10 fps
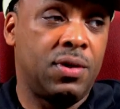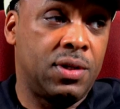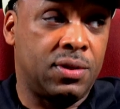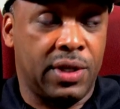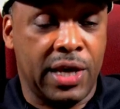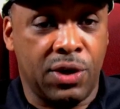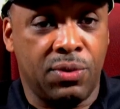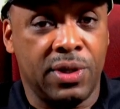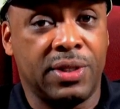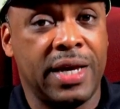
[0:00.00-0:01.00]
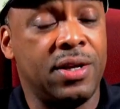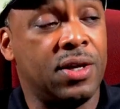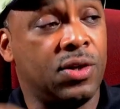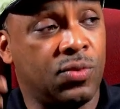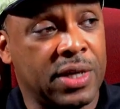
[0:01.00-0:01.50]
saying you this, that, and
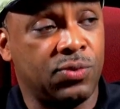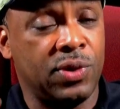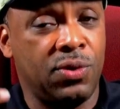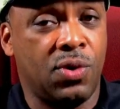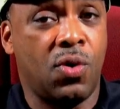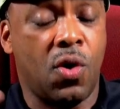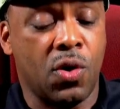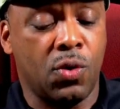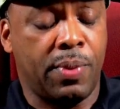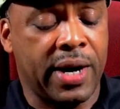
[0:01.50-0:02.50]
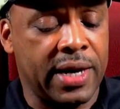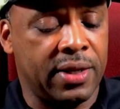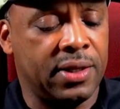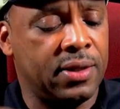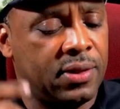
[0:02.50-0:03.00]
other, well, that's when you're on
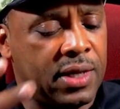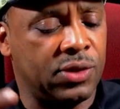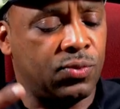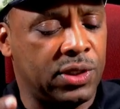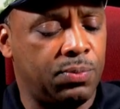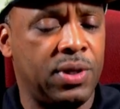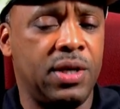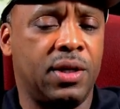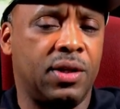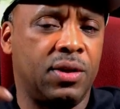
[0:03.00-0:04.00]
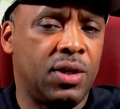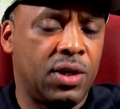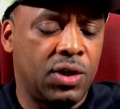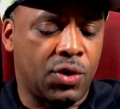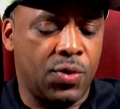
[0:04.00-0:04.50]
autopilot as we speak, and
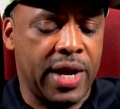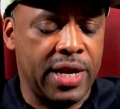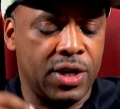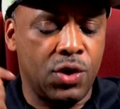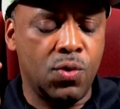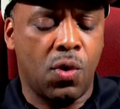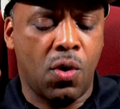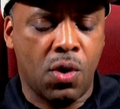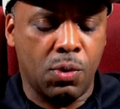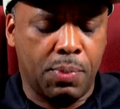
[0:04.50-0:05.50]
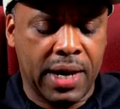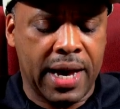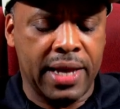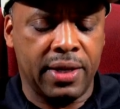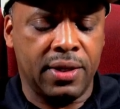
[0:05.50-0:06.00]
creating a new
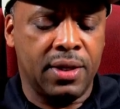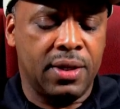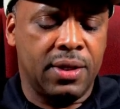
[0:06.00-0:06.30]
autopilot.